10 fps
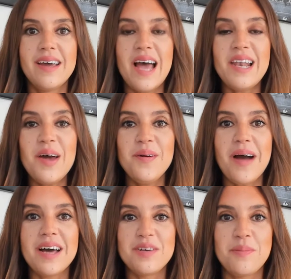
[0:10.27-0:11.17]
Hello
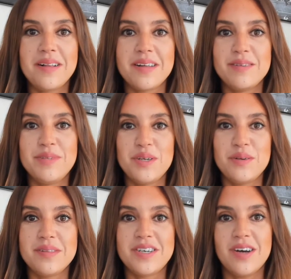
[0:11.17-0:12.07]
and welcome
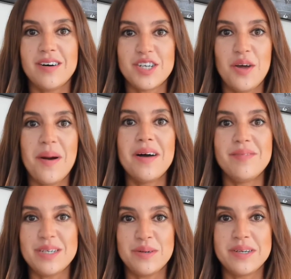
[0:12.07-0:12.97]
to The Chart Show. I'm
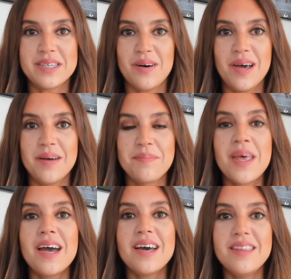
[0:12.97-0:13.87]
Victoria Scholar,
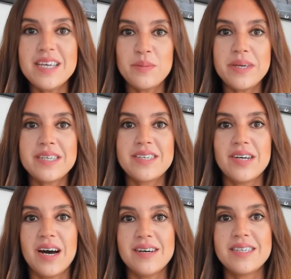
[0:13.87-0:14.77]
and this week's
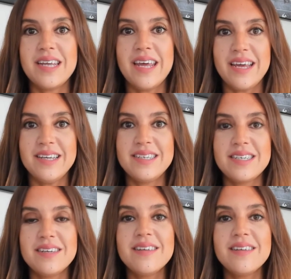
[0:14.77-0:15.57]
chart is